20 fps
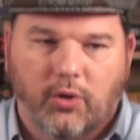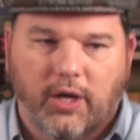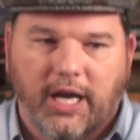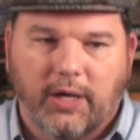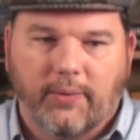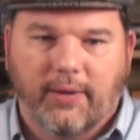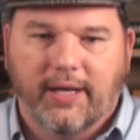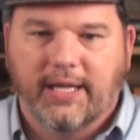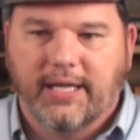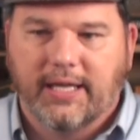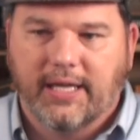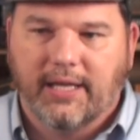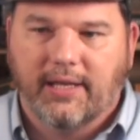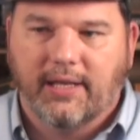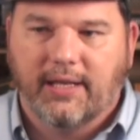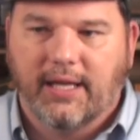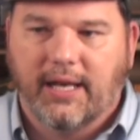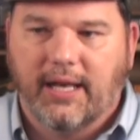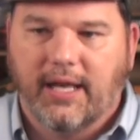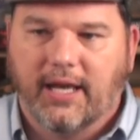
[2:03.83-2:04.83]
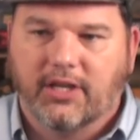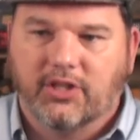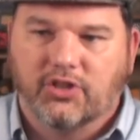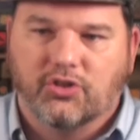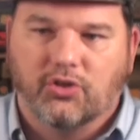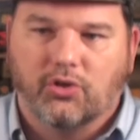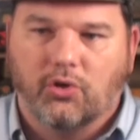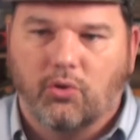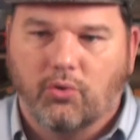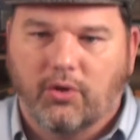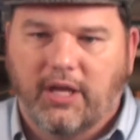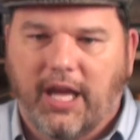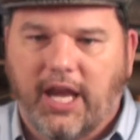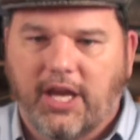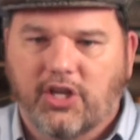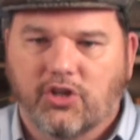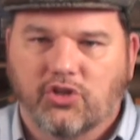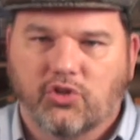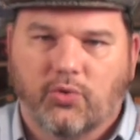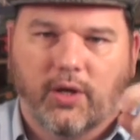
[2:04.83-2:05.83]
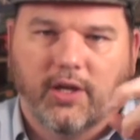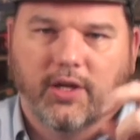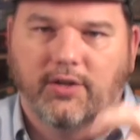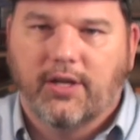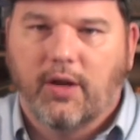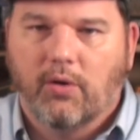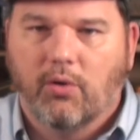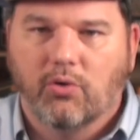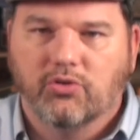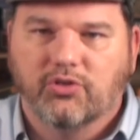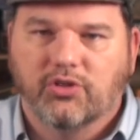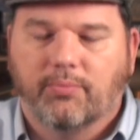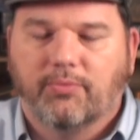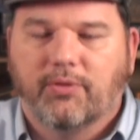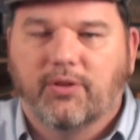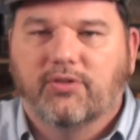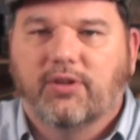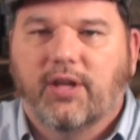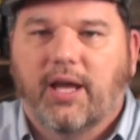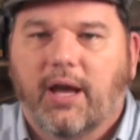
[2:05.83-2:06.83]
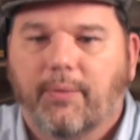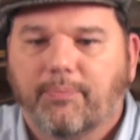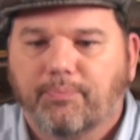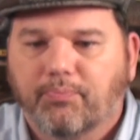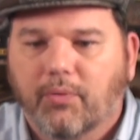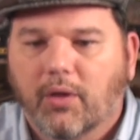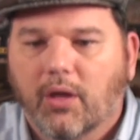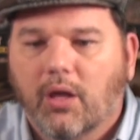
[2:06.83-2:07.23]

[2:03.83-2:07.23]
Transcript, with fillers: How do I get that extra location so I can narrow something down?